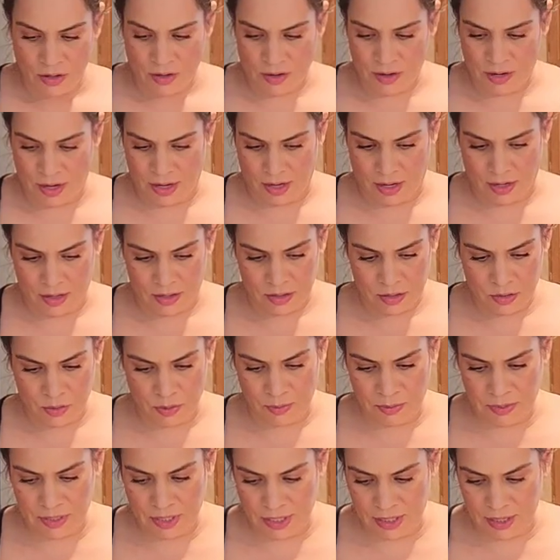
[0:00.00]
Okay, so
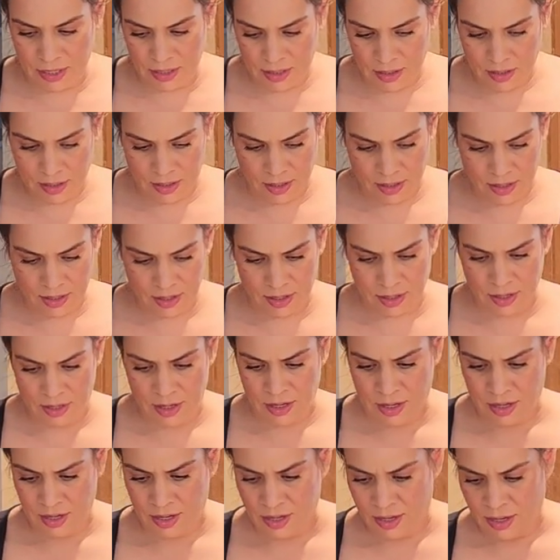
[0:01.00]
I'm done.
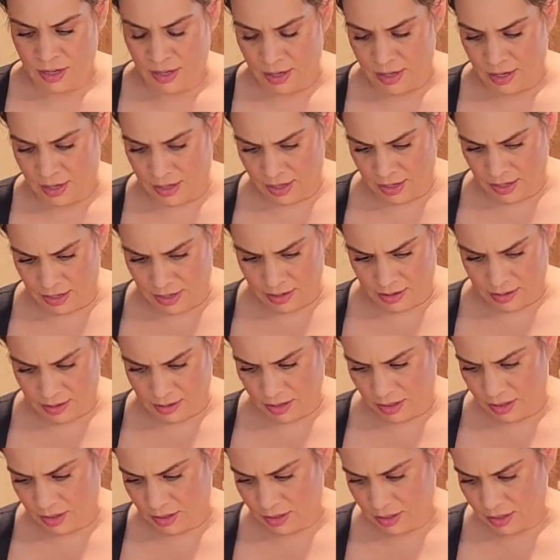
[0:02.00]
And
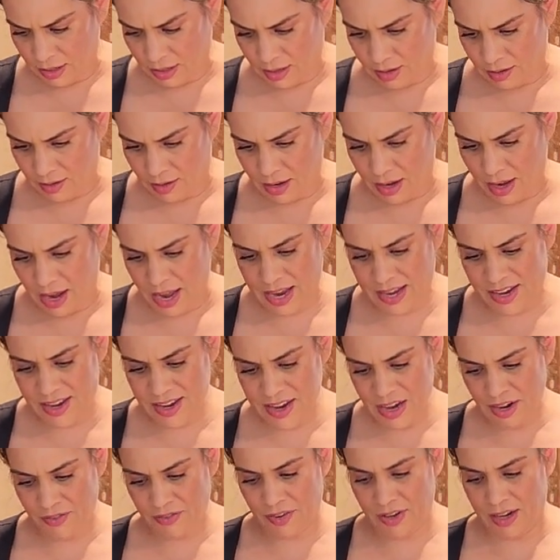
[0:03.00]
I can
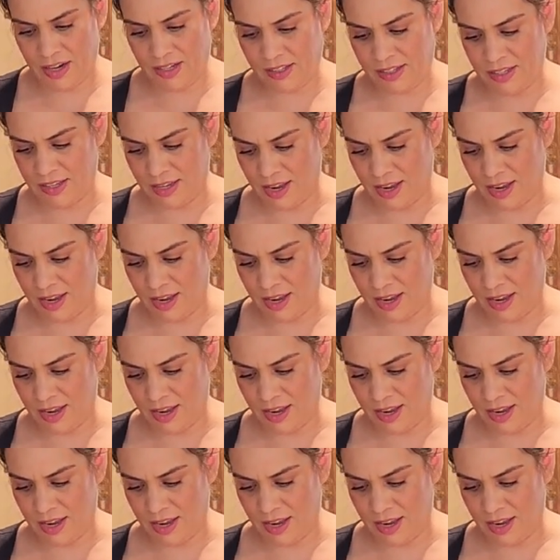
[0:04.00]
never get the